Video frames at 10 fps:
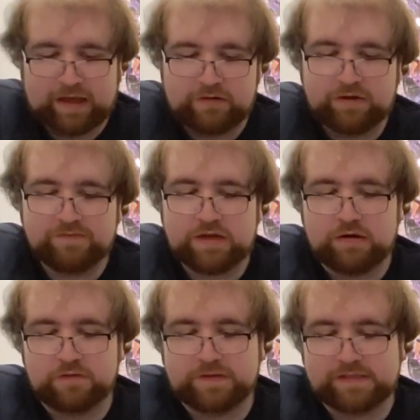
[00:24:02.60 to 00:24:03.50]
I don't even
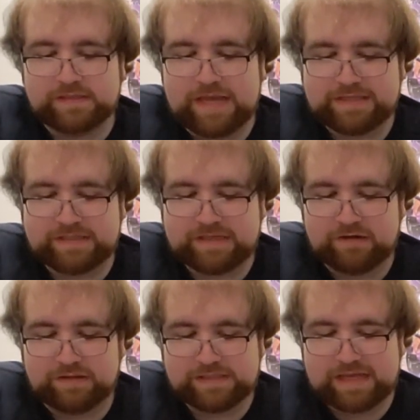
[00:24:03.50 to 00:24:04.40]
know if he's
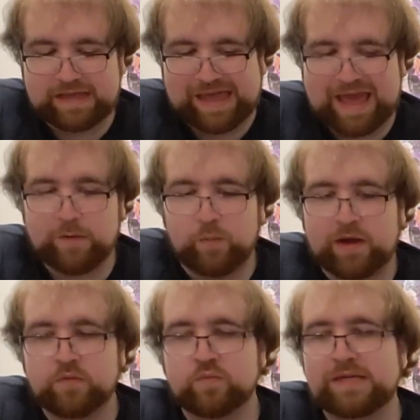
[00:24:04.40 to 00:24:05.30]
necessarily saying, "Hey,
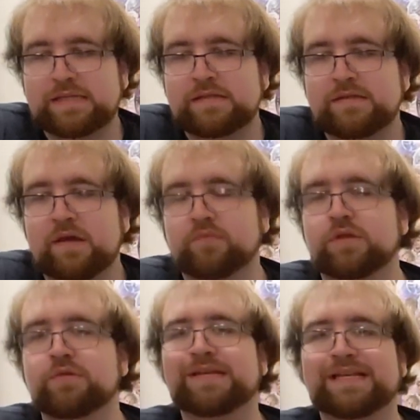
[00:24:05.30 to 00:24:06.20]
why don't we, you
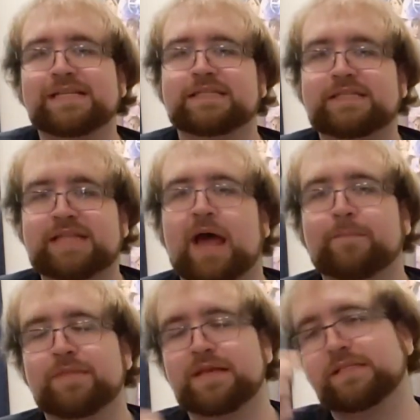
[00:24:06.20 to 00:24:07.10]
know, you need to
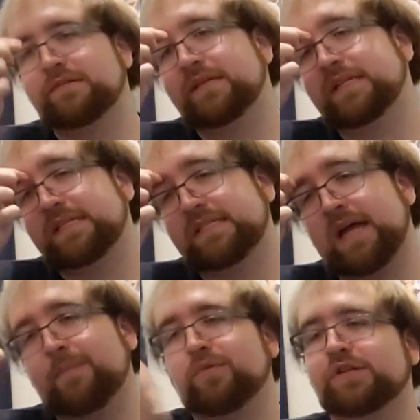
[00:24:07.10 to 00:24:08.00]
stop this. You need to
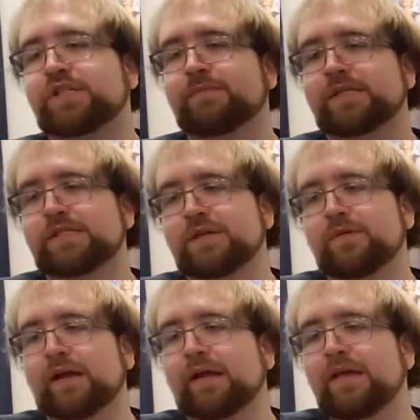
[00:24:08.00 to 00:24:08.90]
stop what Jimmy's
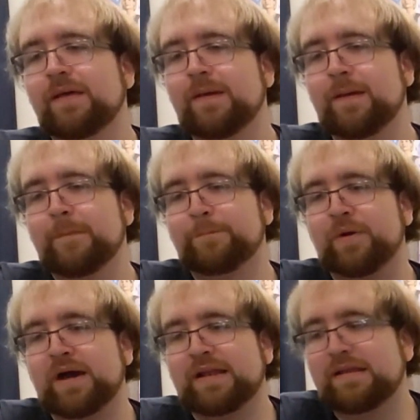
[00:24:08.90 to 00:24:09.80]
doing."
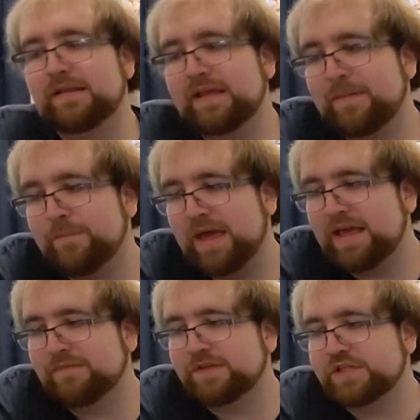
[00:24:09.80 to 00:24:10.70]
But it may
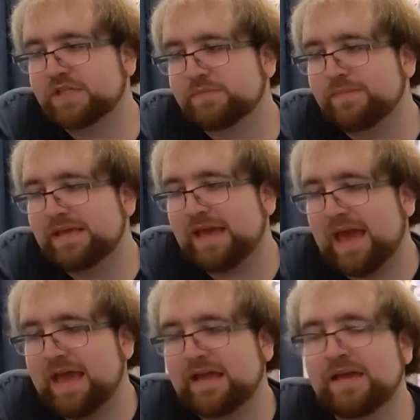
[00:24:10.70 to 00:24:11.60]
even just be,
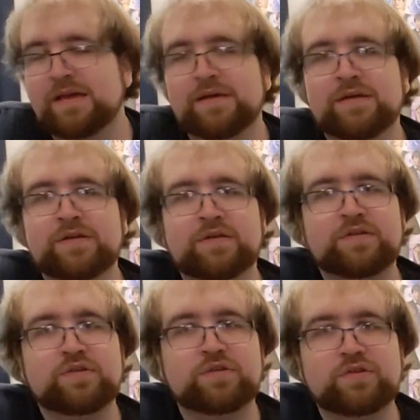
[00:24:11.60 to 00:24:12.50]
"Hey,
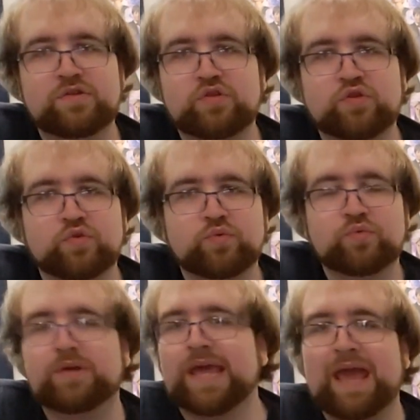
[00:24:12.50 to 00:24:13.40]

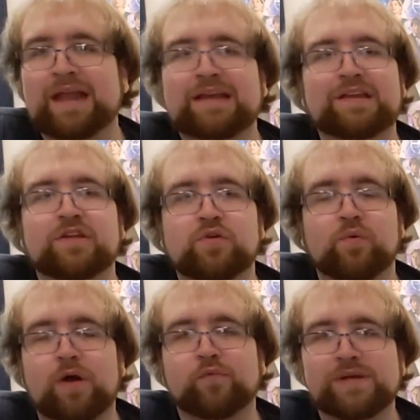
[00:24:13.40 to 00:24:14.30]
you can't
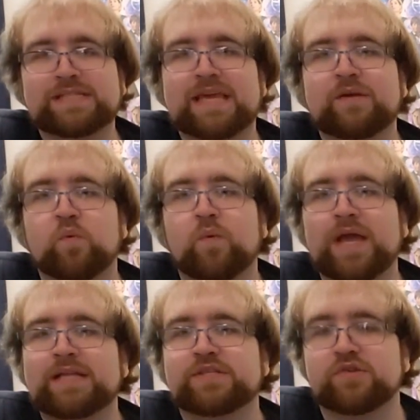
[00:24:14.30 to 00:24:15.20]
you are risking
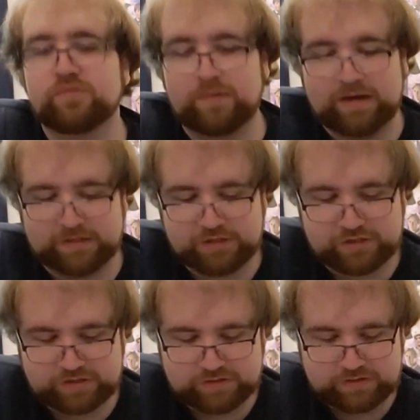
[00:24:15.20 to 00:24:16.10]
way too
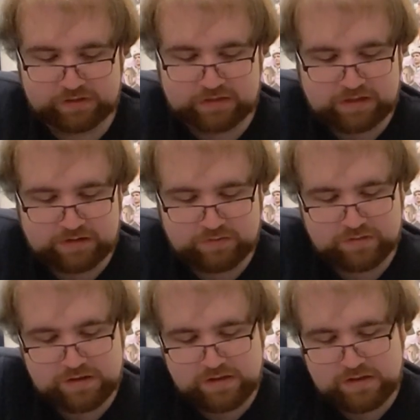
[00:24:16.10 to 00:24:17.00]
much, you
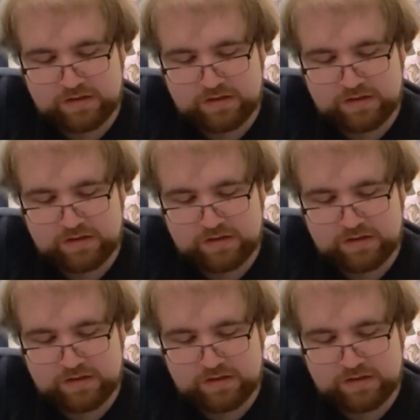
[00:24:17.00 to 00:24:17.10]
know?